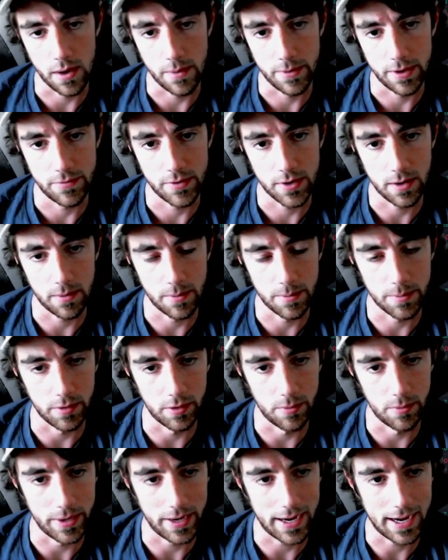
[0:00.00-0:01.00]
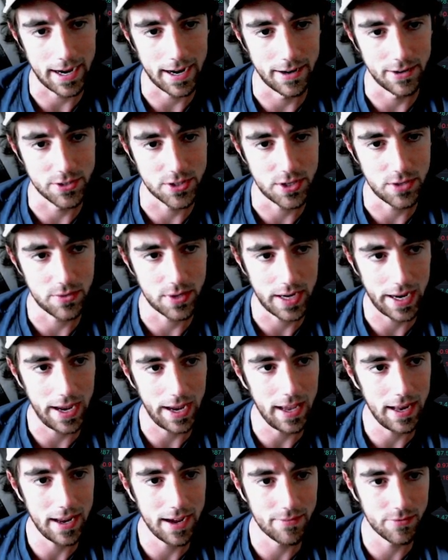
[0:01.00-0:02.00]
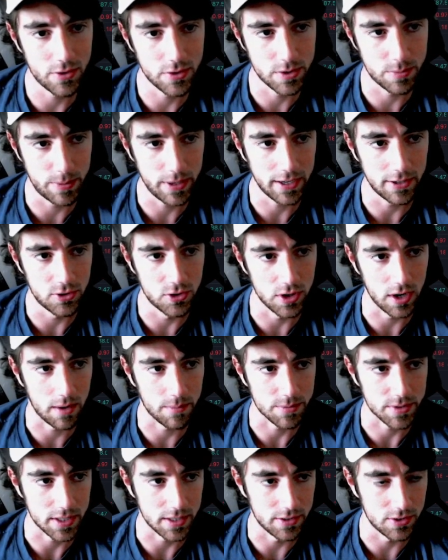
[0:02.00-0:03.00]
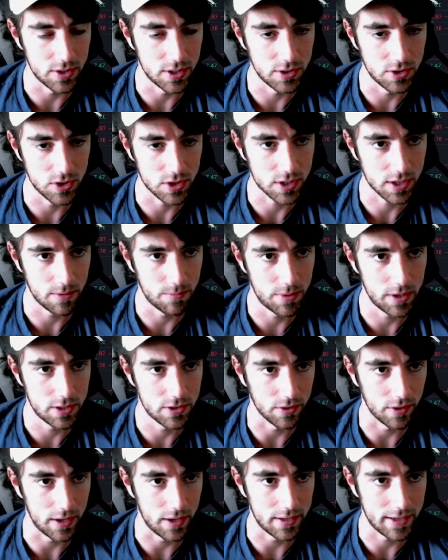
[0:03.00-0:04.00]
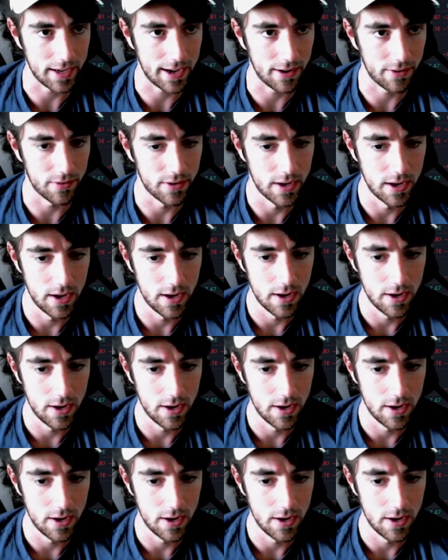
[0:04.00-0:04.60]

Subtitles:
I mean, if you come up a little bit higher. So you can have those big jumps and then just capitulate down.